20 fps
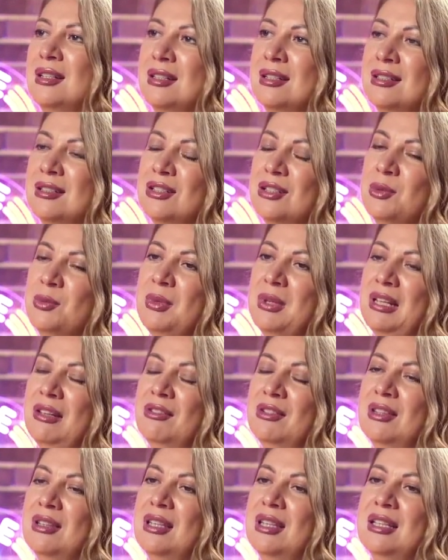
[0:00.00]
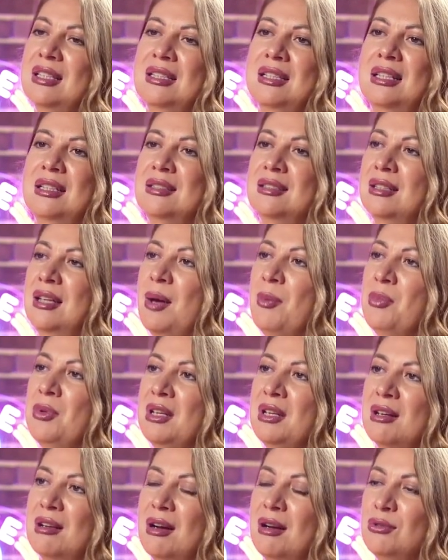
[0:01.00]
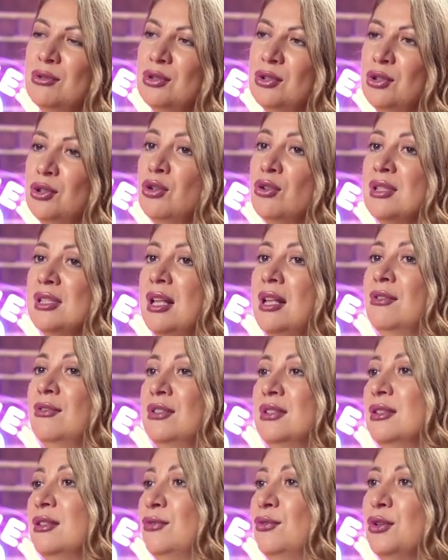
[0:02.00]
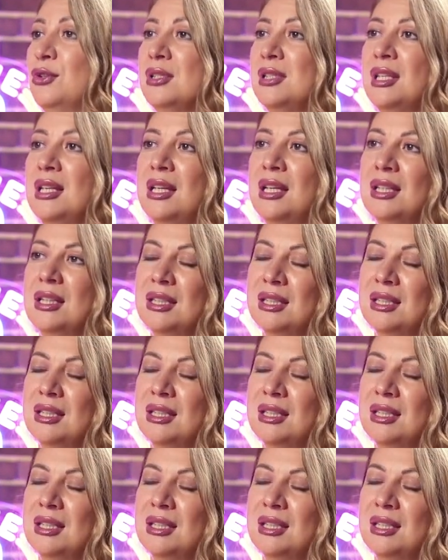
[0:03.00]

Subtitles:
just believe in things that happening around you, and yourself is the first thing.